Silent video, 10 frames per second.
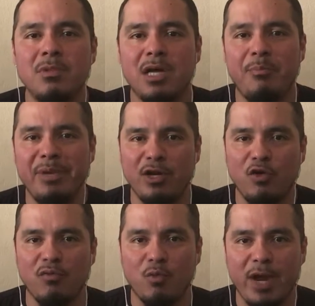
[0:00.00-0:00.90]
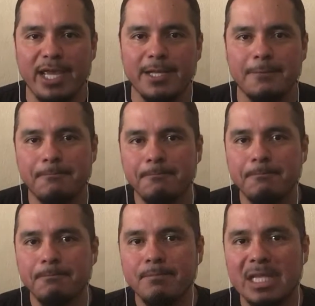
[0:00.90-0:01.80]
a bit overweight,
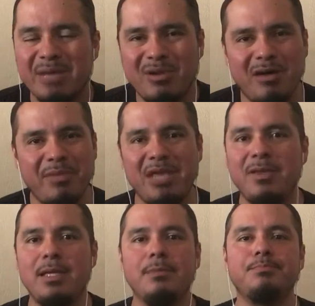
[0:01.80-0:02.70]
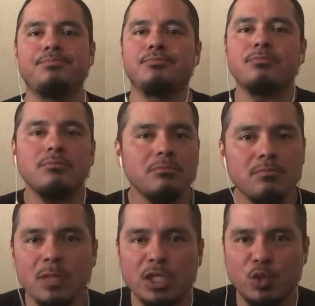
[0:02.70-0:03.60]
about maybe
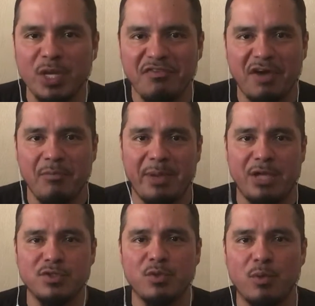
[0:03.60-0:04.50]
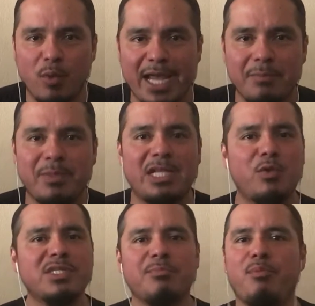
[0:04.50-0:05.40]
25 pounds overweight. But there
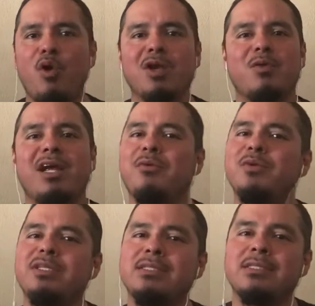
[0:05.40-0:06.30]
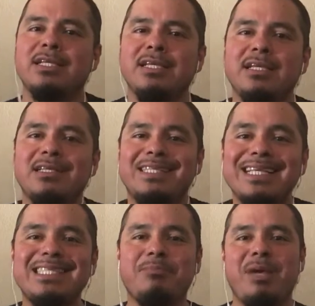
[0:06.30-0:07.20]
was a point where I was
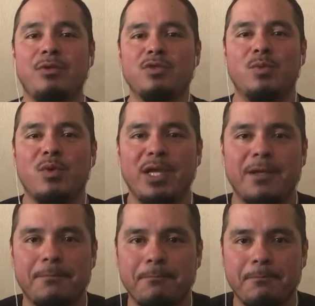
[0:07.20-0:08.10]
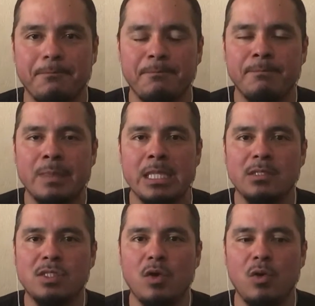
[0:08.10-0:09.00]
60 pounds overweight.
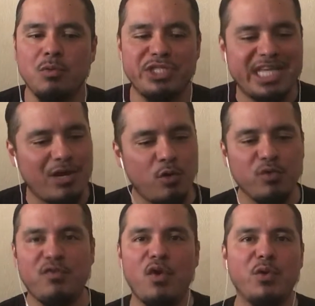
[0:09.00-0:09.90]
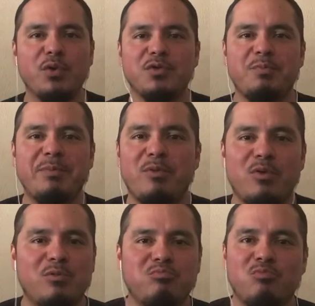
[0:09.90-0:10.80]
So share old photos.
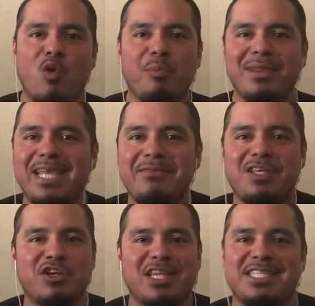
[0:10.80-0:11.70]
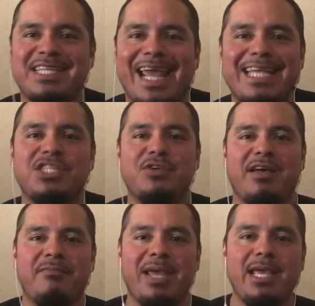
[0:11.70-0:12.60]
People won't believe you, the change you
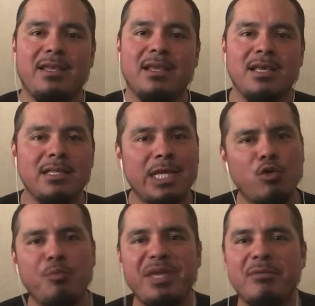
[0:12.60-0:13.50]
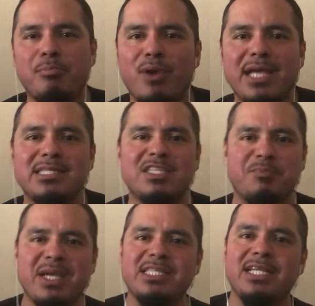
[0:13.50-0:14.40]
have made. They will be impressed,
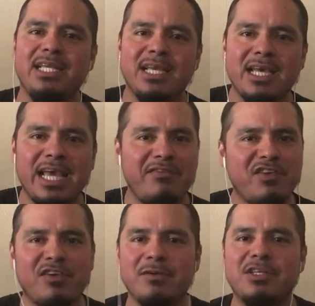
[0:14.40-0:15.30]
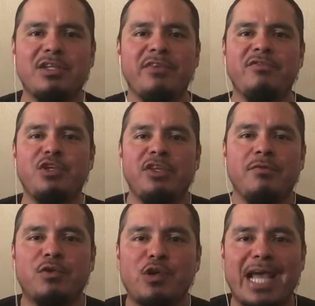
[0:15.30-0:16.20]
especially if
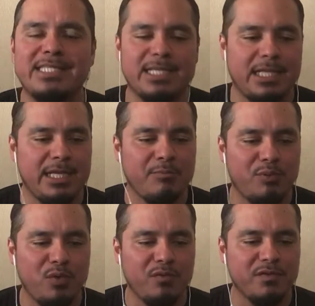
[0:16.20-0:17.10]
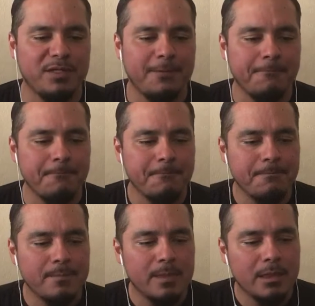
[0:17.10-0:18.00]
you've drastically improved.
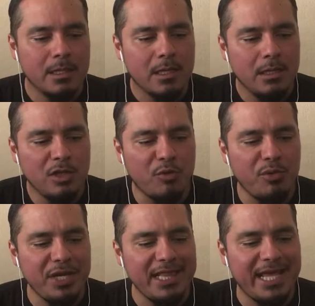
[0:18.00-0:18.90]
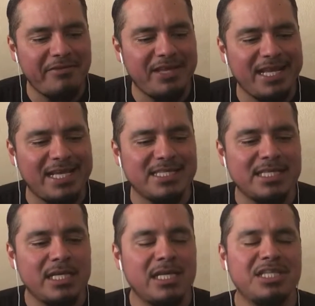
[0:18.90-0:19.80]
Number 11
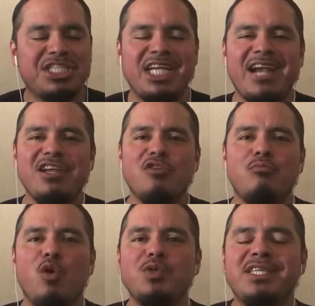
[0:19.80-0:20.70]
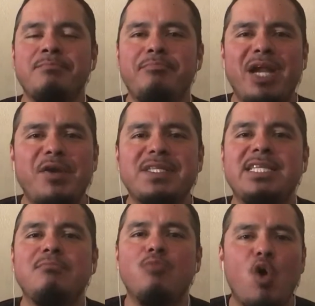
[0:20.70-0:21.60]
is share your most
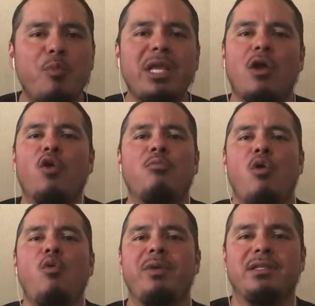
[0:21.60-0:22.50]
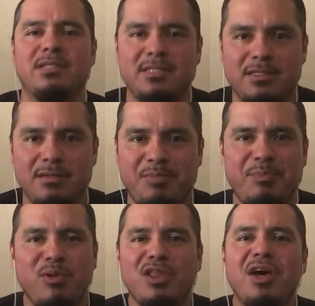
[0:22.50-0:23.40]
embarrassing moment or moments.
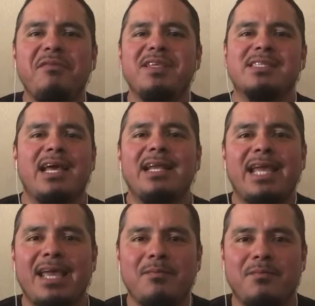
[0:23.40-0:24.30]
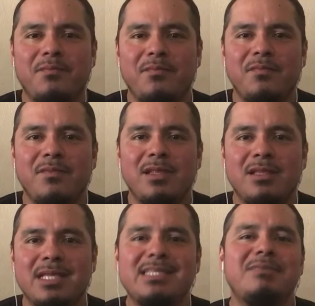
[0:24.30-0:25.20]
People love this kind of game.
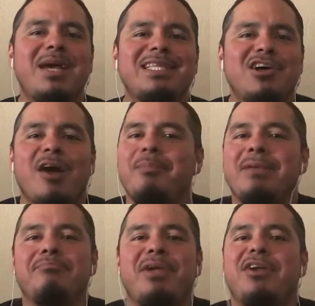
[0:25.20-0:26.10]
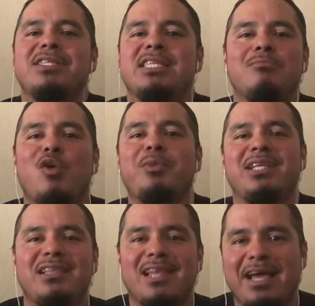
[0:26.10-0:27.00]
This is my top embarrassing moment
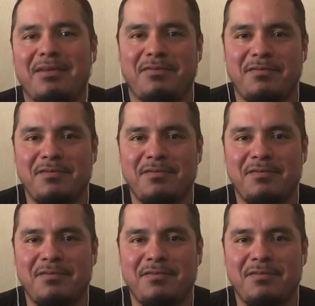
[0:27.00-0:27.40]
in life.